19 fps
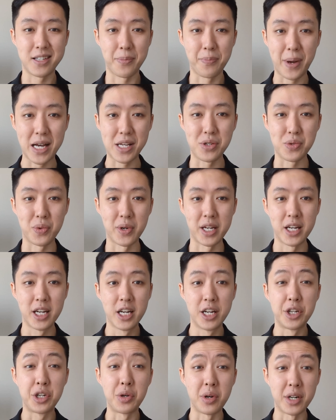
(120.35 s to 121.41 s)
the best way
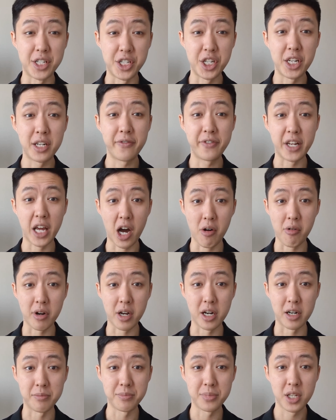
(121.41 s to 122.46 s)
to achieve the
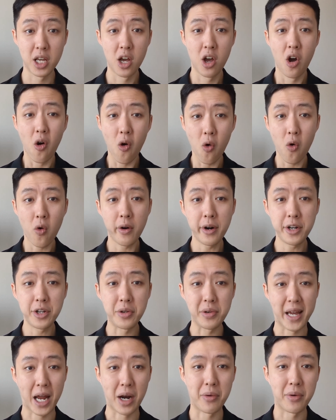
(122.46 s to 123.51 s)
outcomes or
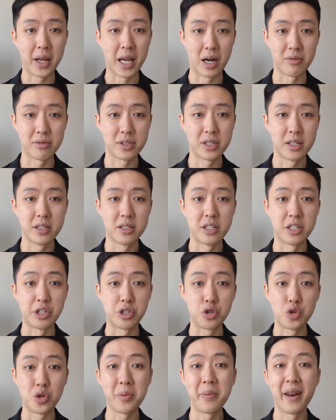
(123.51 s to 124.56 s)
to carry out the
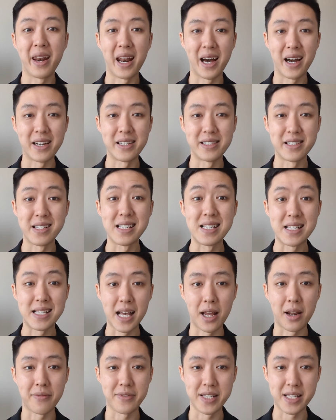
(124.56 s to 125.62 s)
streamlined
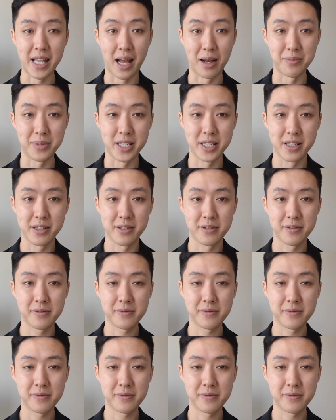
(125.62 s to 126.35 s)
set of steps?